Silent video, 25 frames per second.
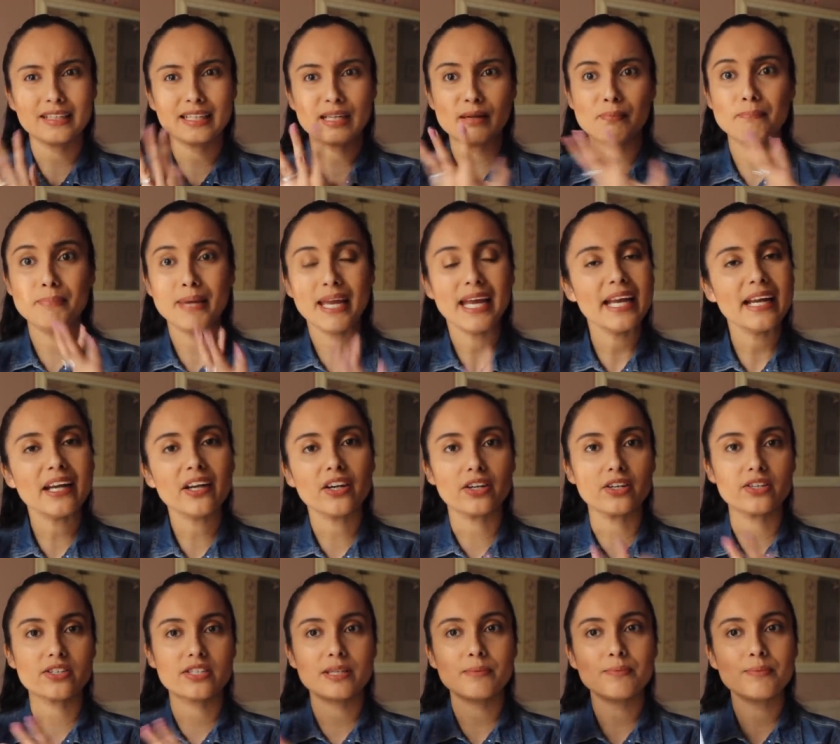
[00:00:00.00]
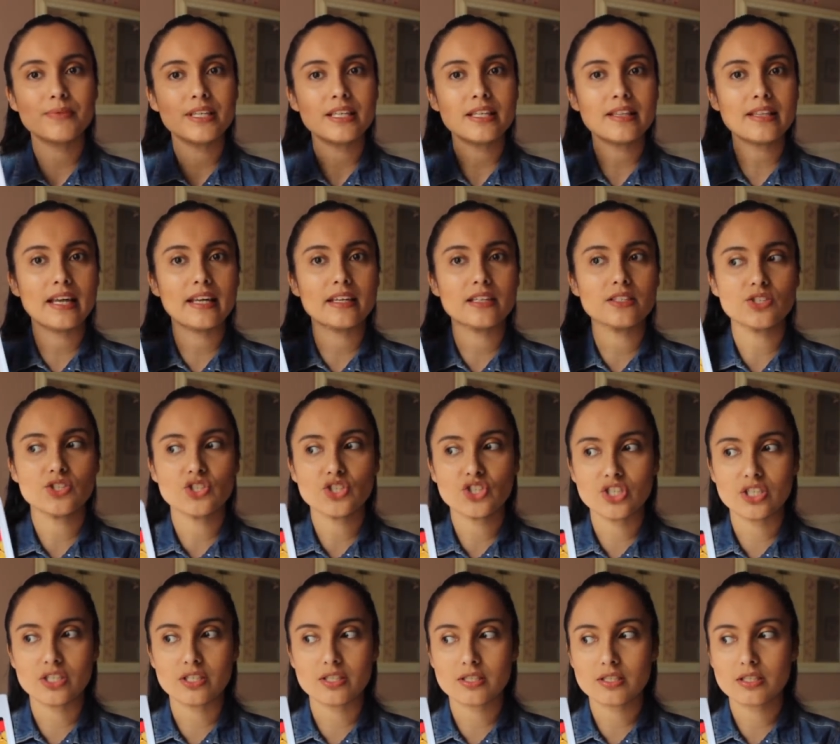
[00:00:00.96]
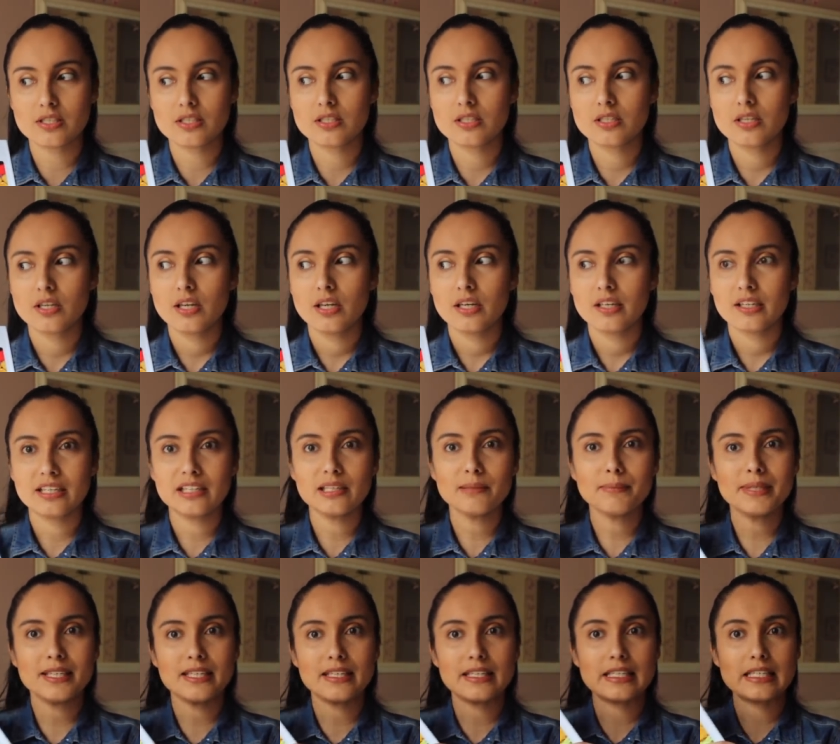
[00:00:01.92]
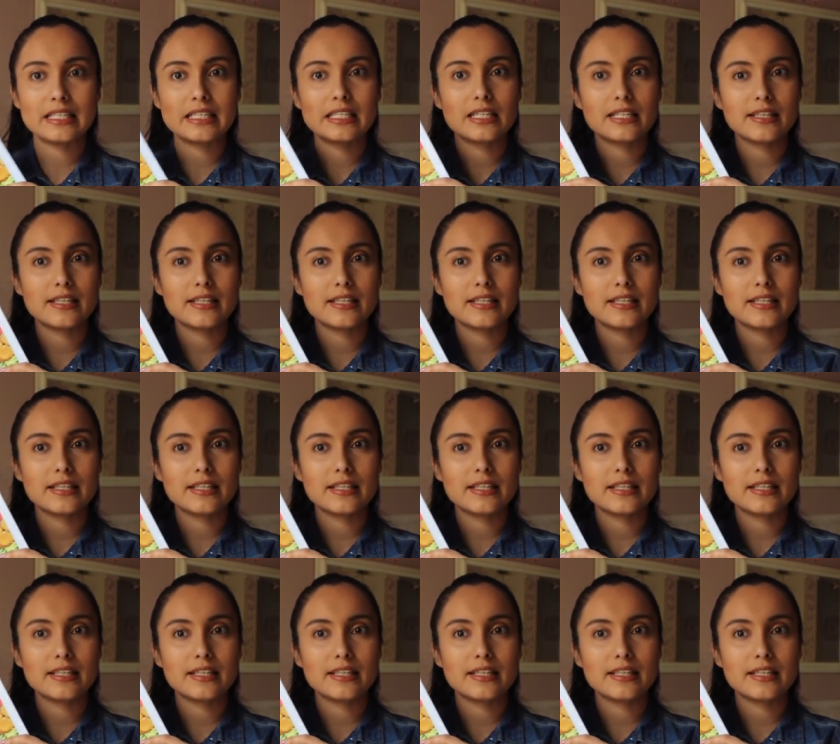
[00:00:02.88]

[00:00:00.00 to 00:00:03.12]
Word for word: like a pear or something that is just gonna be